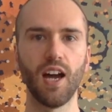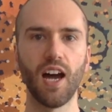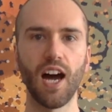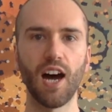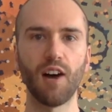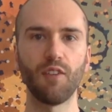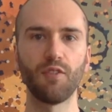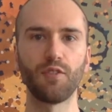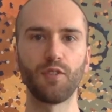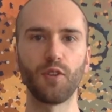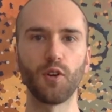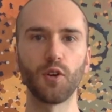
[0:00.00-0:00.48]

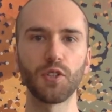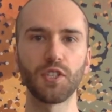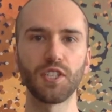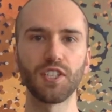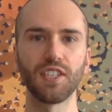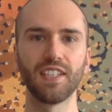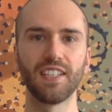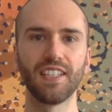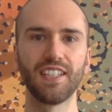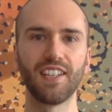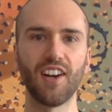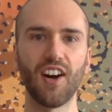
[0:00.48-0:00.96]

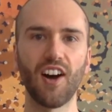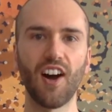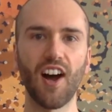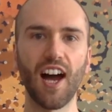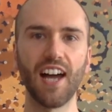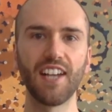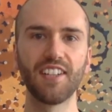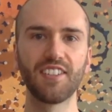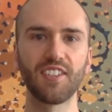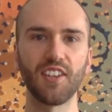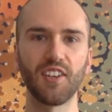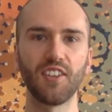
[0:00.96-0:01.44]
Unfortunately though,
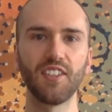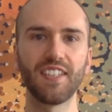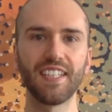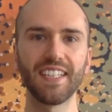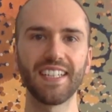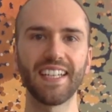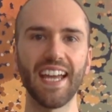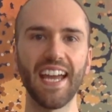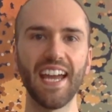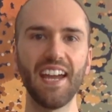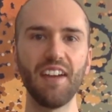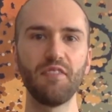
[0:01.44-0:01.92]
I don't
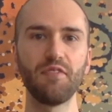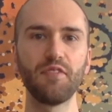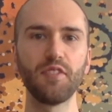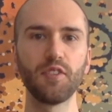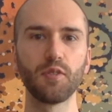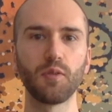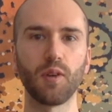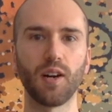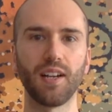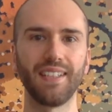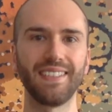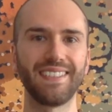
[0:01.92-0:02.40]
think
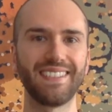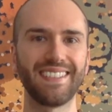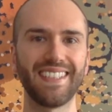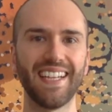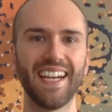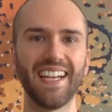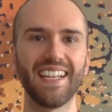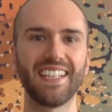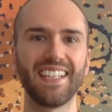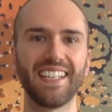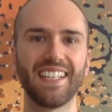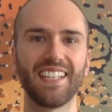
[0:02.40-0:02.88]
everyone is
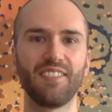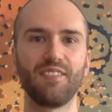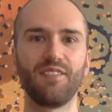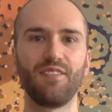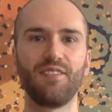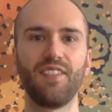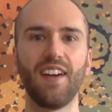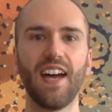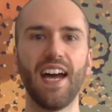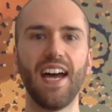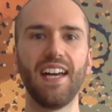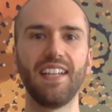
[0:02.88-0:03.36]
taking
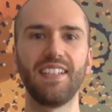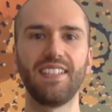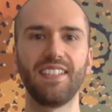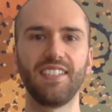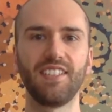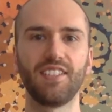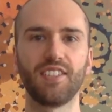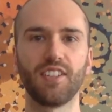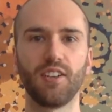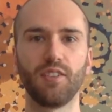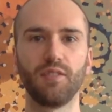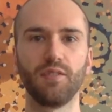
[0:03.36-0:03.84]

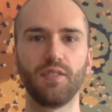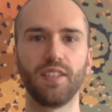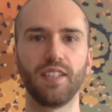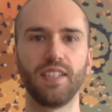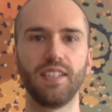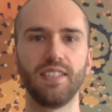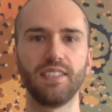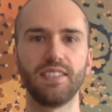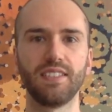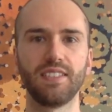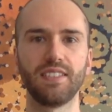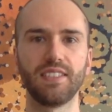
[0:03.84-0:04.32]
advantage of
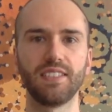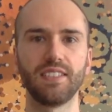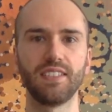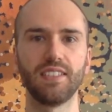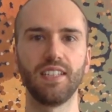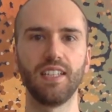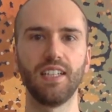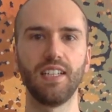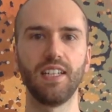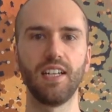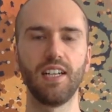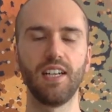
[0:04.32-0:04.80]
this.
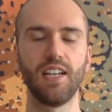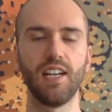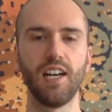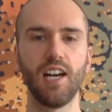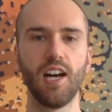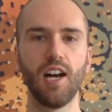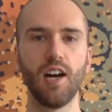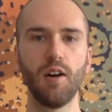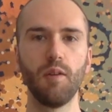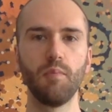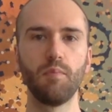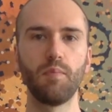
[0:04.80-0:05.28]

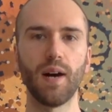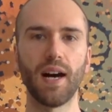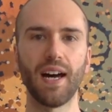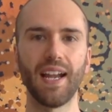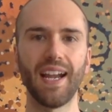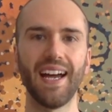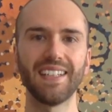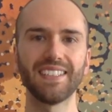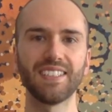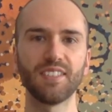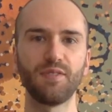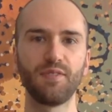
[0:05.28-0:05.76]
But
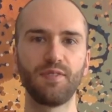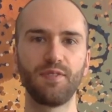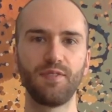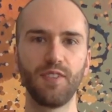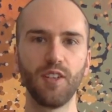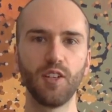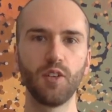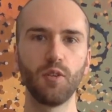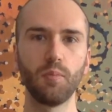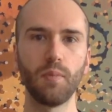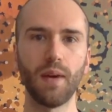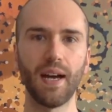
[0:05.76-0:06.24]
as a
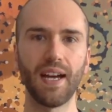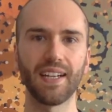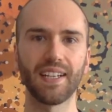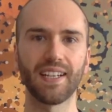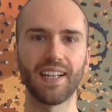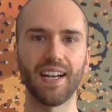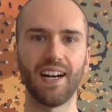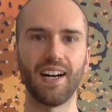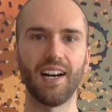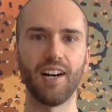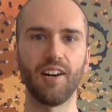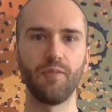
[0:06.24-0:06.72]

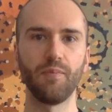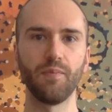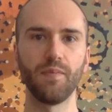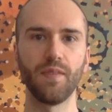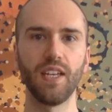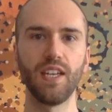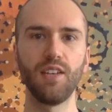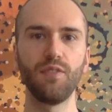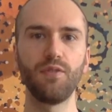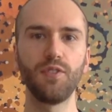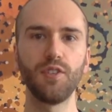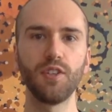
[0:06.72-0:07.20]
filmmaker,
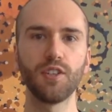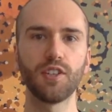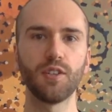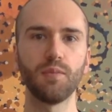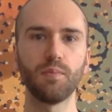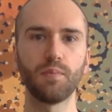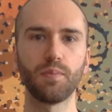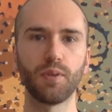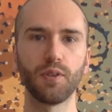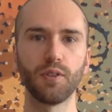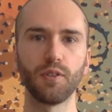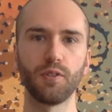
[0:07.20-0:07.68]
if you
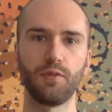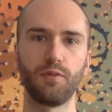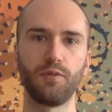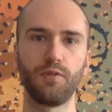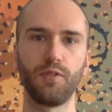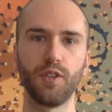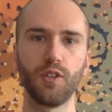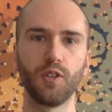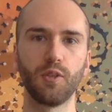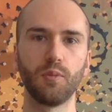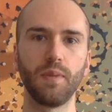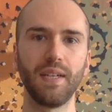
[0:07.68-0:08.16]
can put a
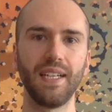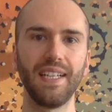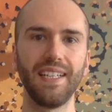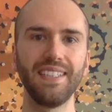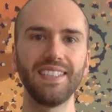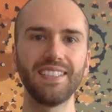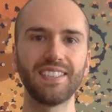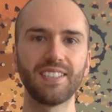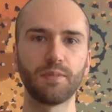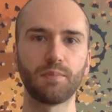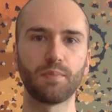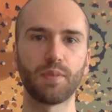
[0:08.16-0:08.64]
film
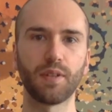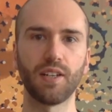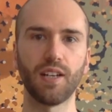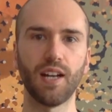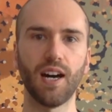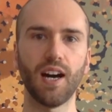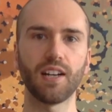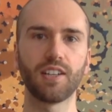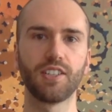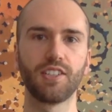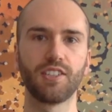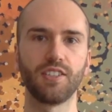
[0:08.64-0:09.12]
into
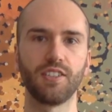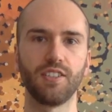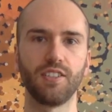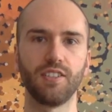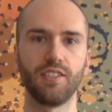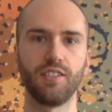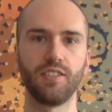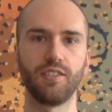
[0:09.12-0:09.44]
production